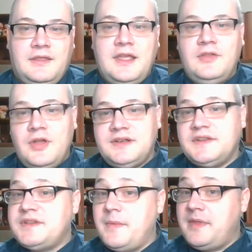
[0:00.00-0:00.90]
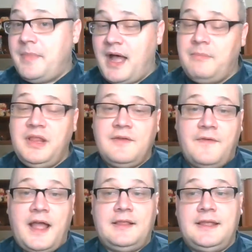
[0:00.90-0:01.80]
They looked at some of the public
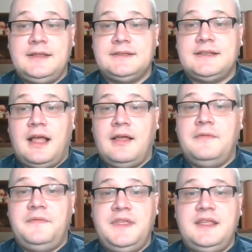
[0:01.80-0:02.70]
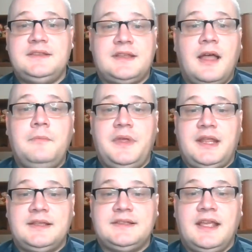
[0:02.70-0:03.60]
filings of these
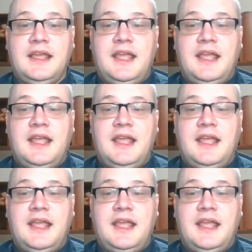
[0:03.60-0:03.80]
companies